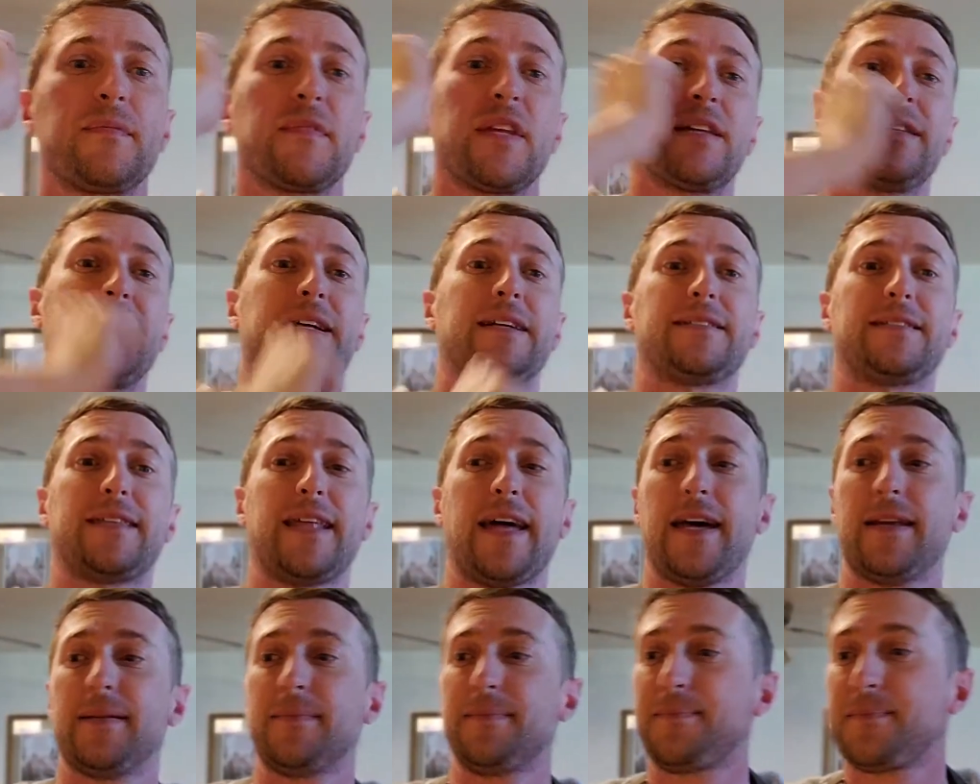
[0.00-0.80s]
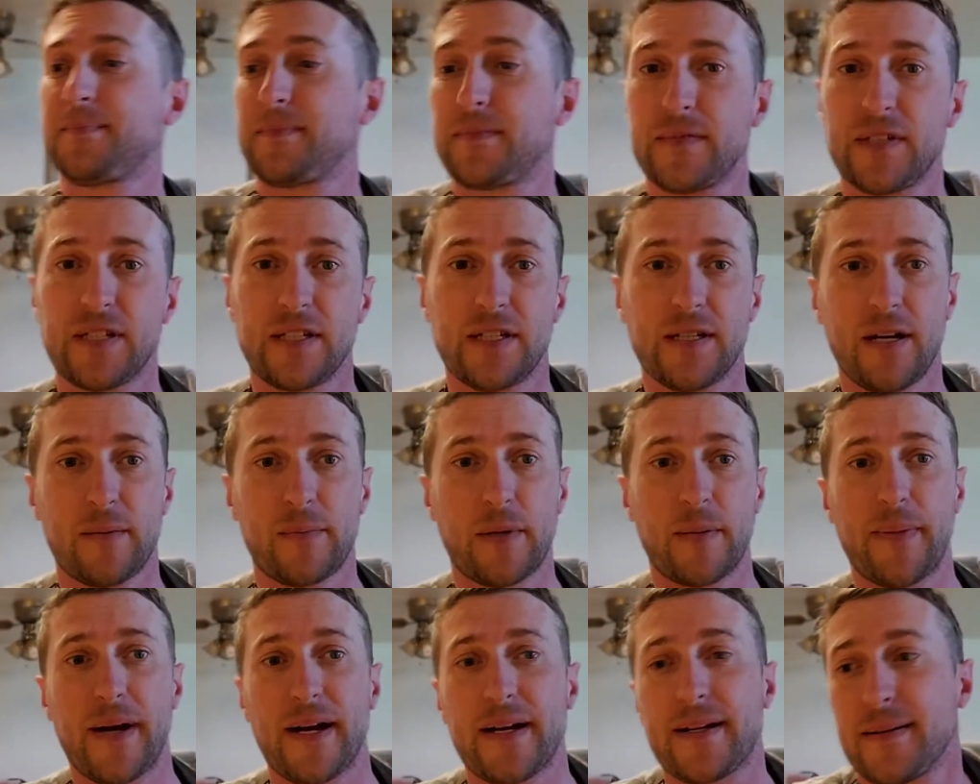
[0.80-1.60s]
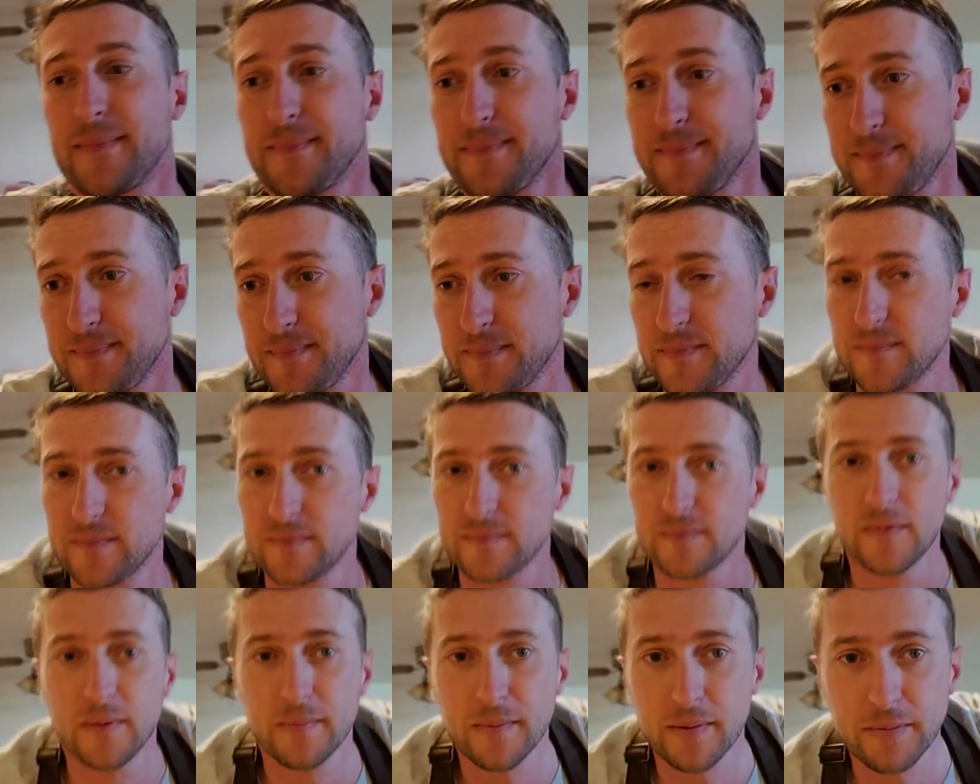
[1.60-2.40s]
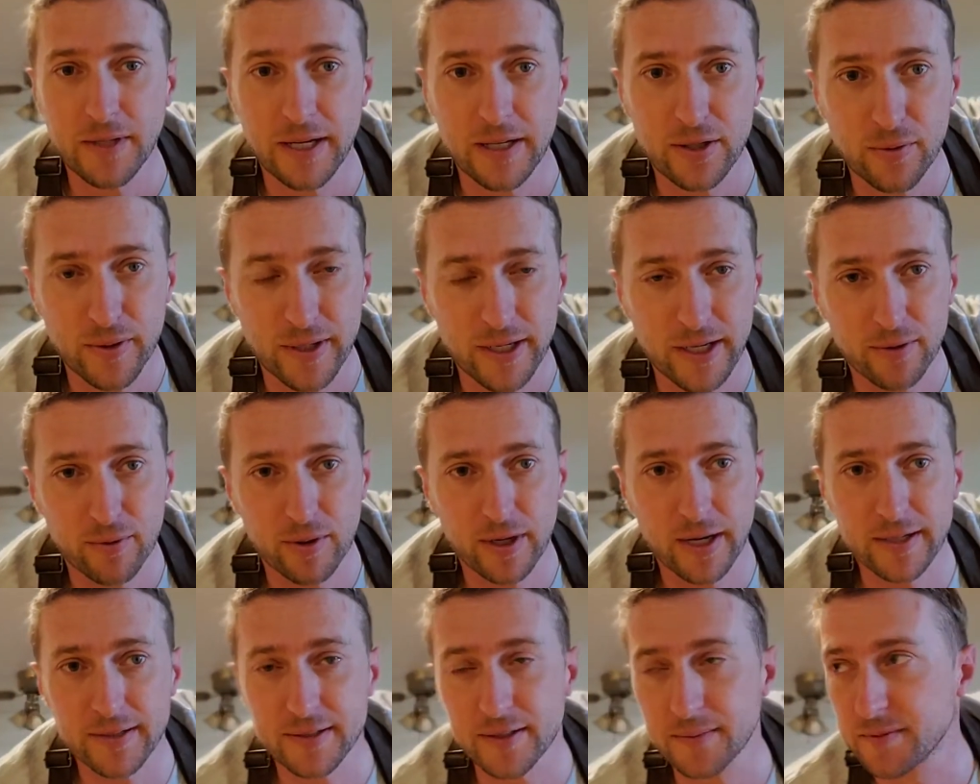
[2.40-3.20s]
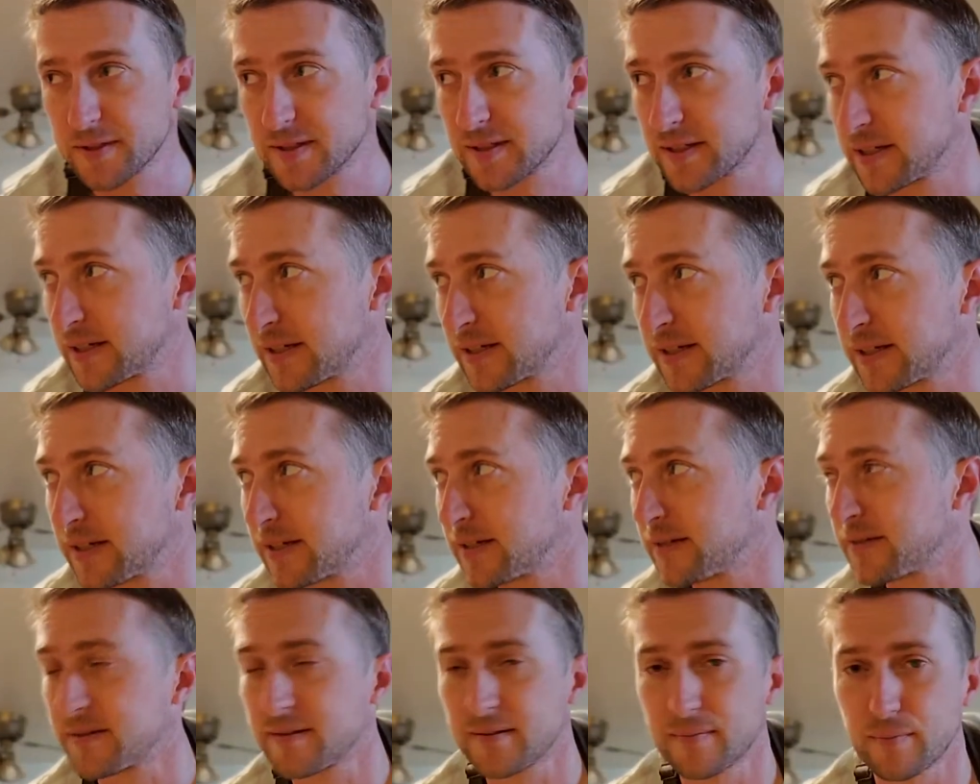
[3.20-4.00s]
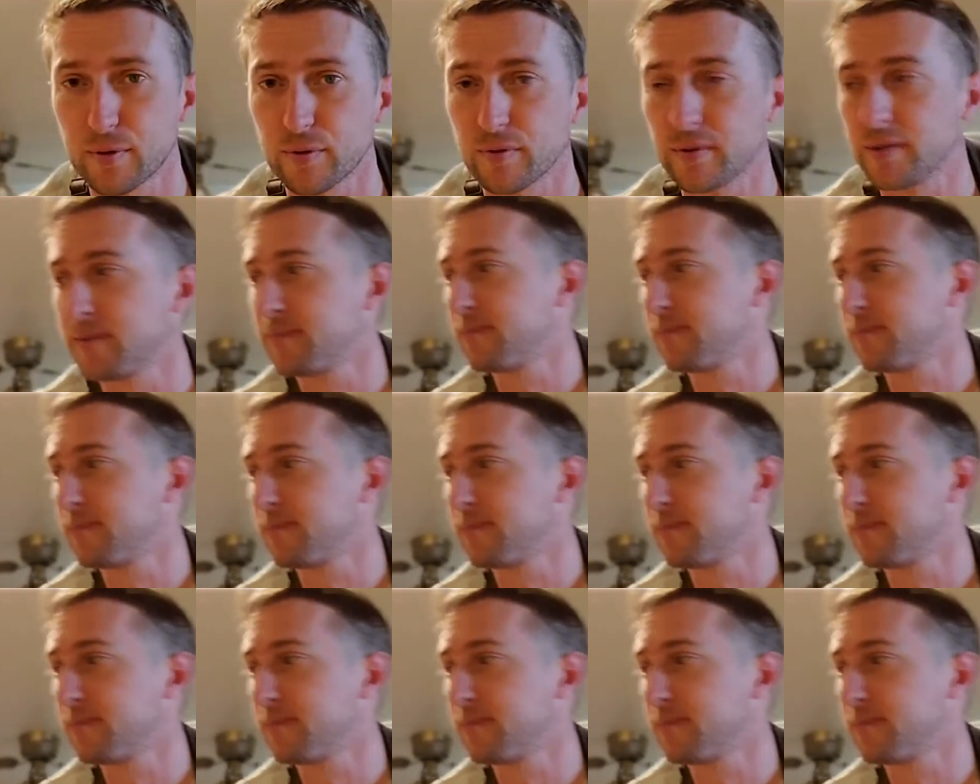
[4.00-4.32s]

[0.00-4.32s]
that's that. Right back. I'm not going anywhere, actually. I'm just going to get a spoon.